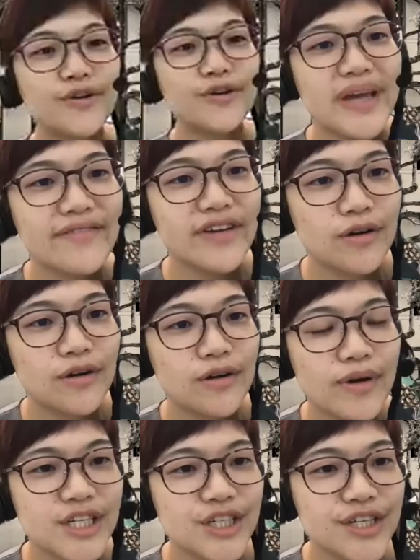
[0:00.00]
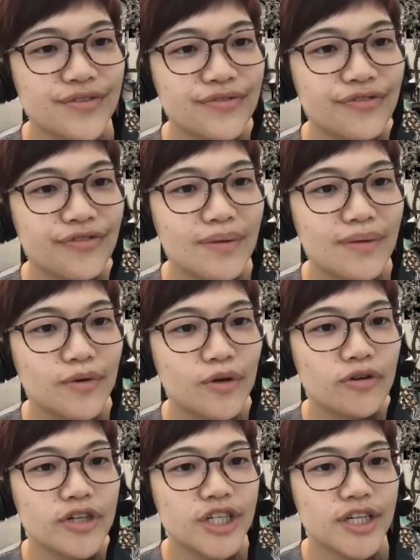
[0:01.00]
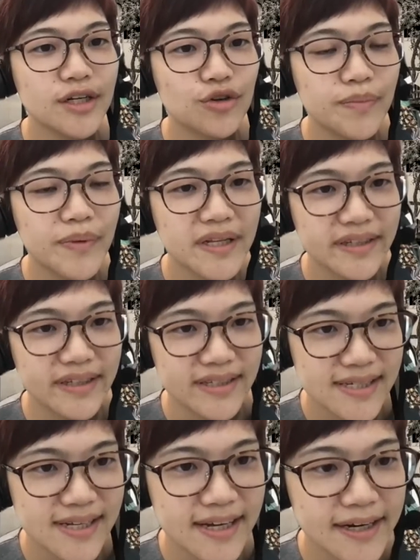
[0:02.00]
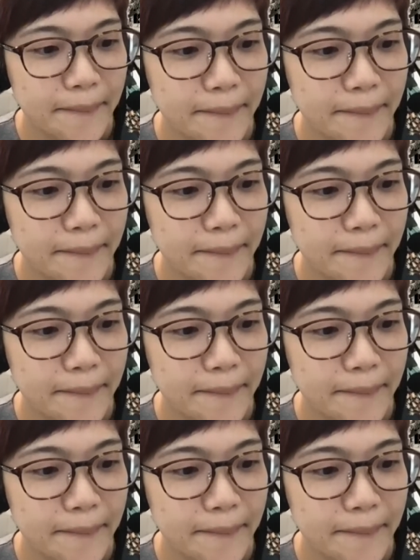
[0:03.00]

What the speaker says: we have a question from Krishnan Gopal Insan.